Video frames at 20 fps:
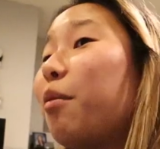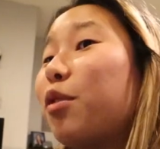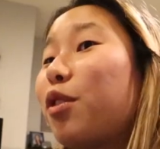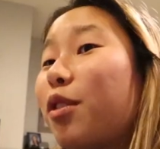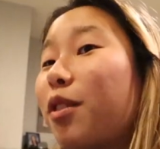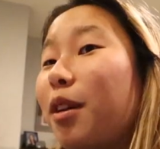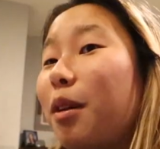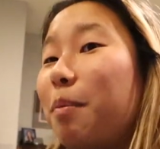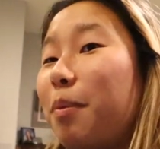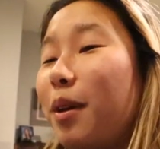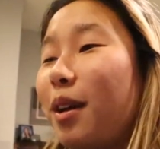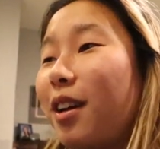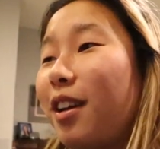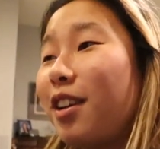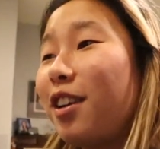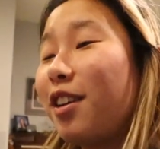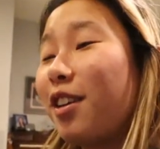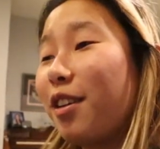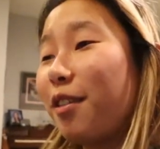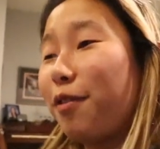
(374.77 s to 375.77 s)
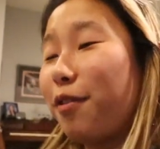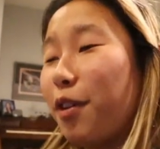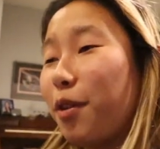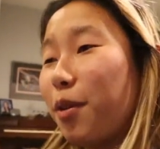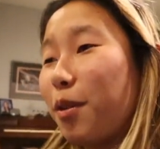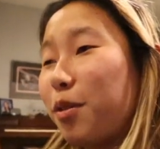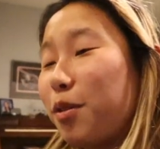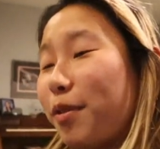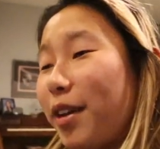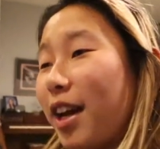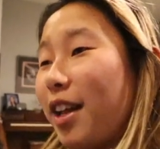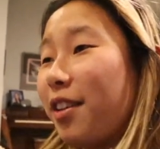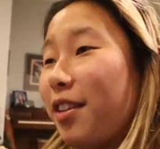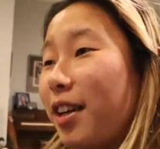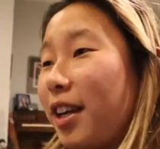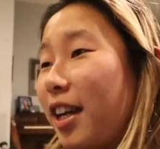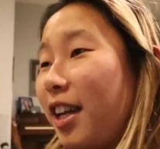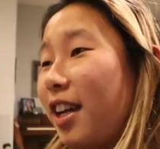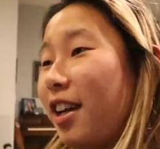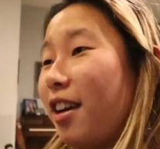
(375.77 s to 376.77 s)
I was creeping on your photos,
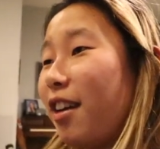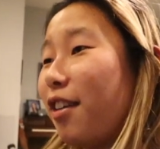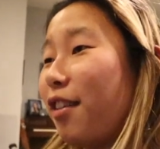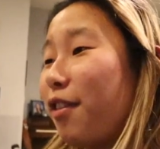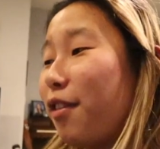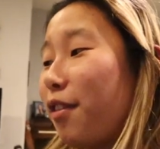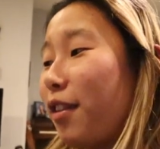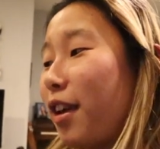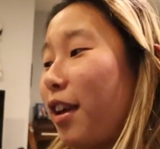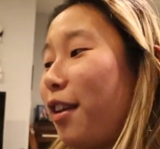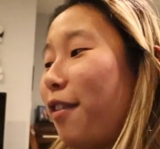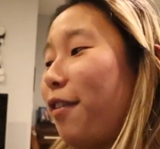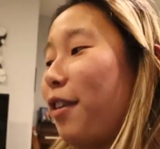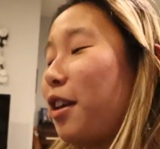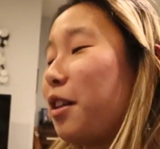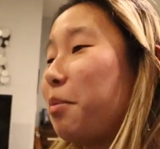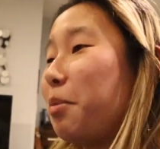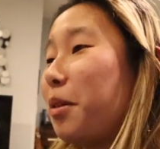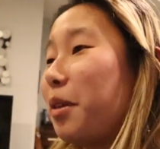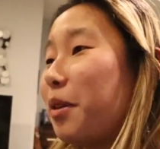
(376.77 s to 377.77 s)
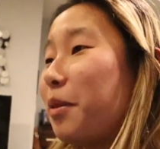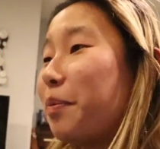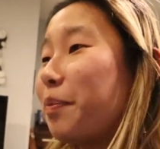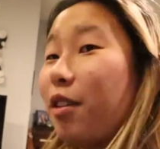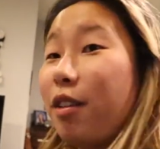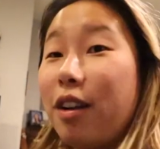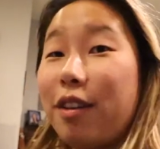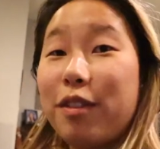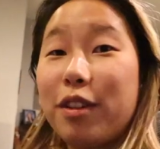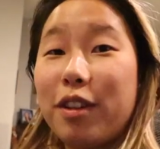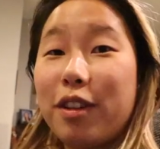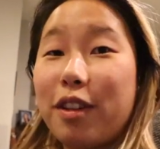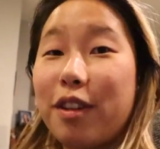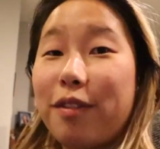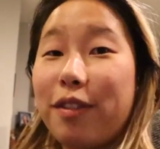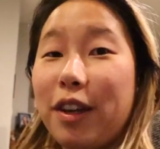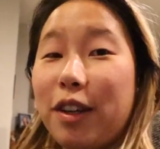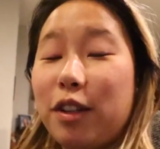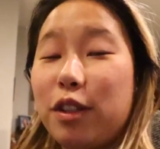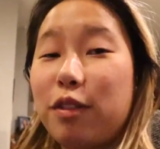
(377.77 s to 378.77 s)
Valerie, of like Facebook. Don't ever look
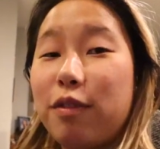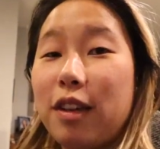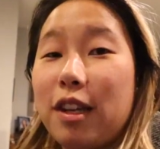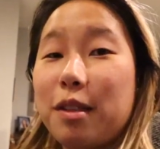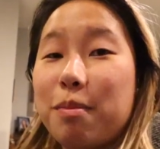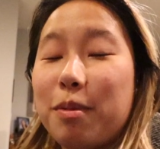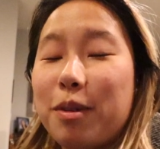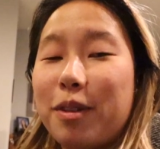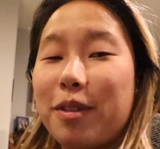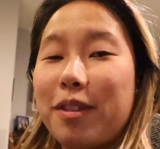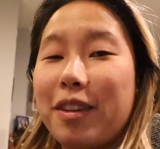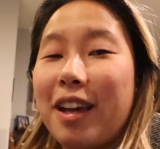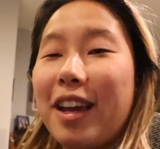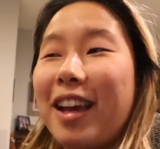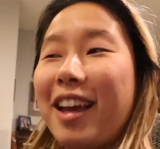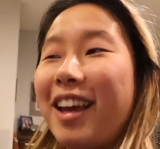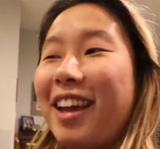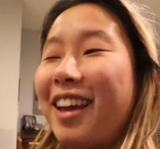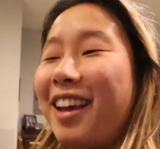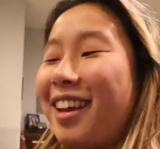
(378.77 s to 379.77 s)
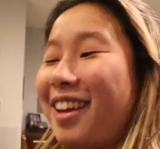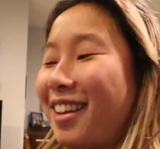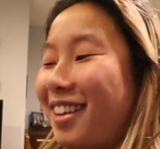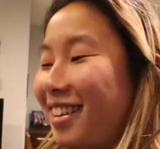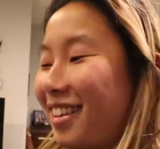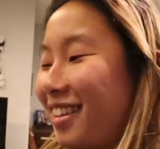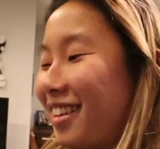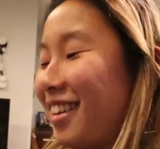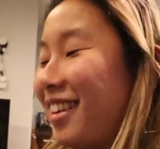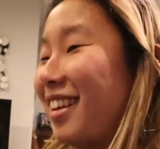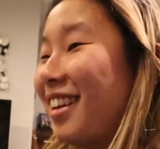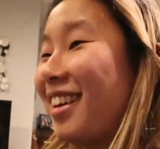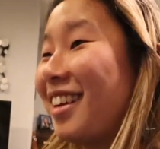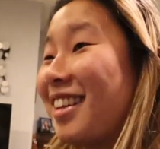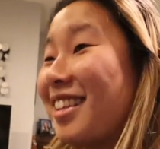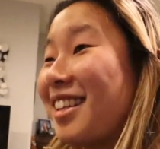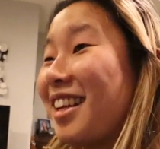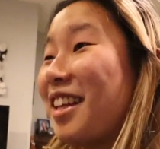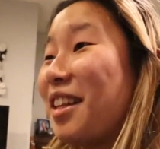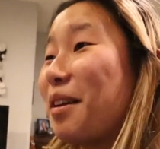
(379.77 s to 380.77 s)
at Valerie's Facebook, okay? Why?
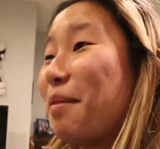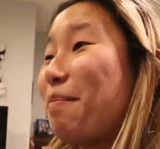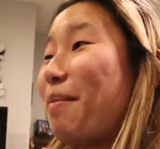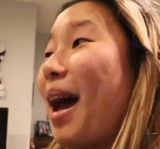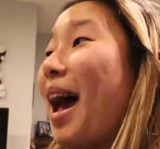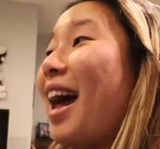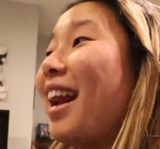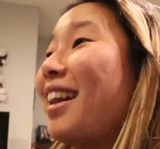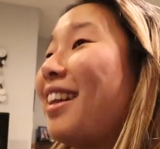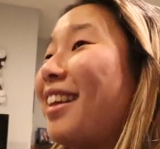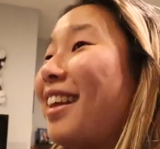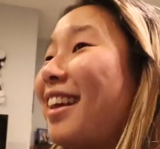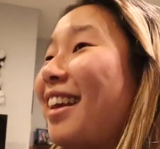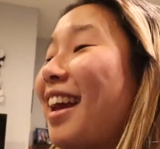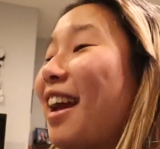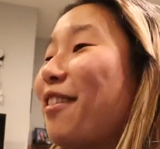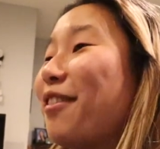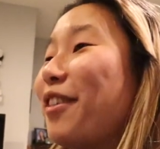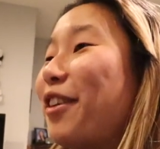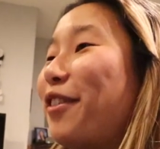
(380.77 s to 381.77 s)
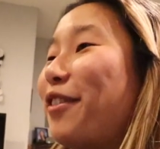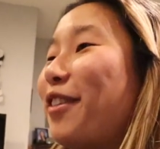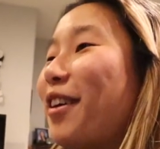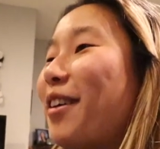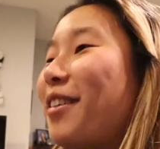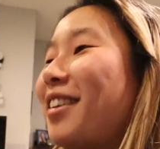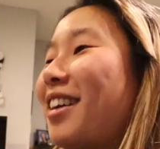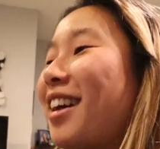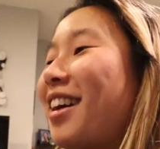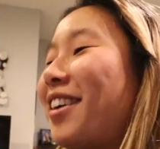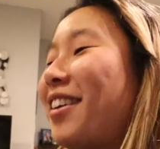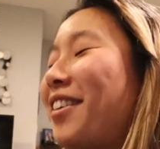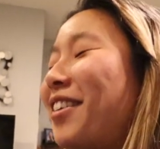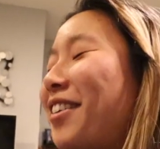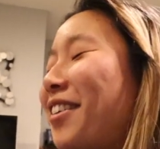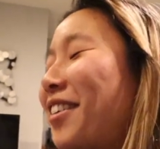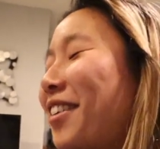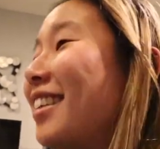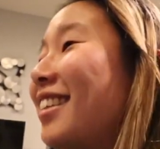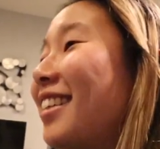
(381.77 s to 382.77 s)
Because I look bad in like every photo.
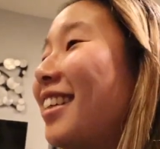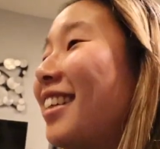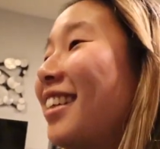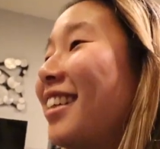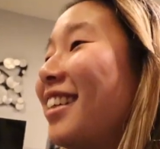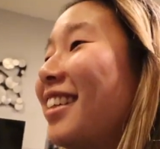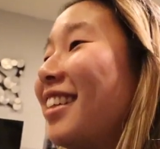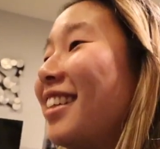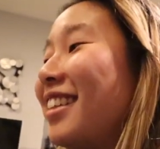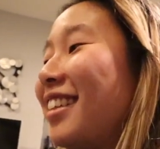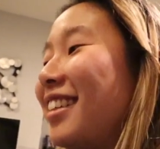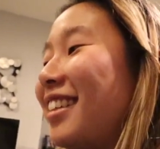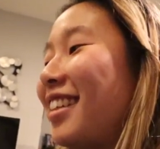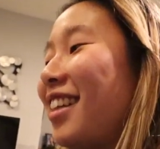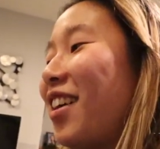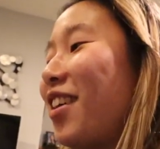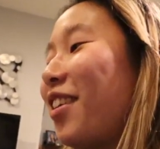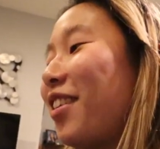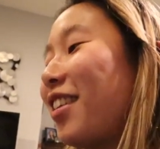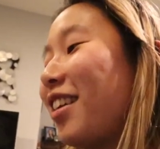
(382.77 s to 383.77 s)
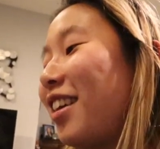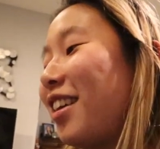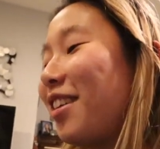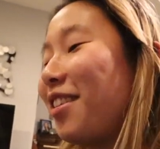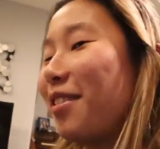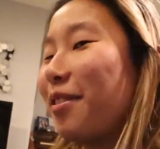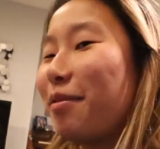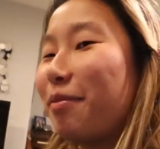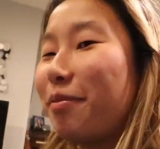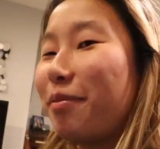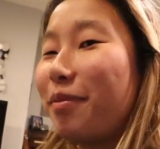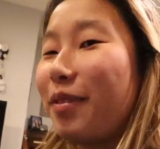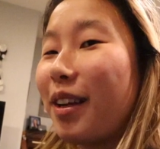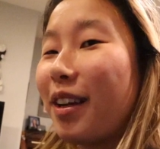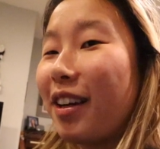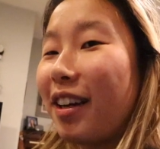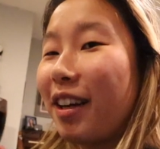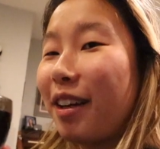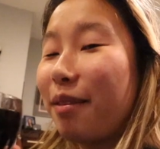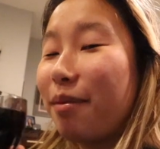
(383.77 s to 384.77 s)
Well, I think so. Oh, thank you. All
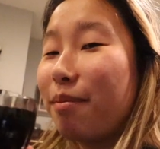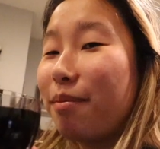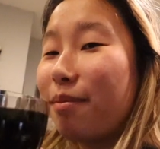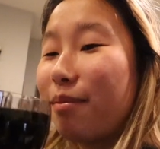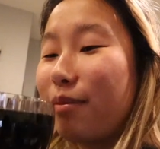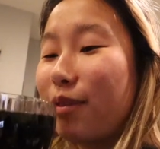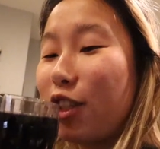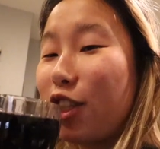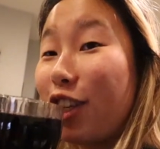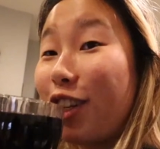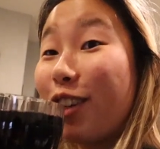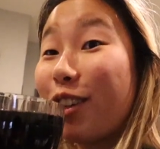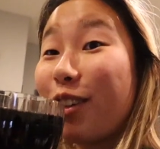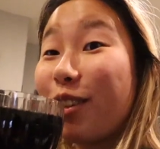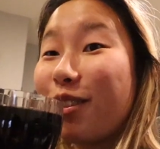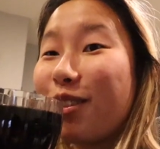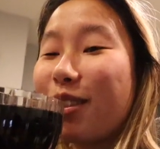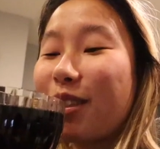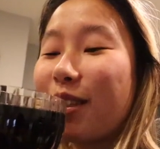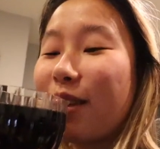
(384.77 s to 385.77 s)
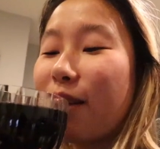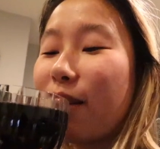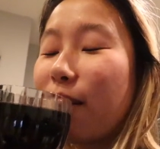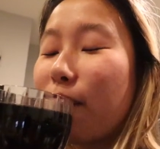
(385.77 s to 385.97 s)
right. Cheers.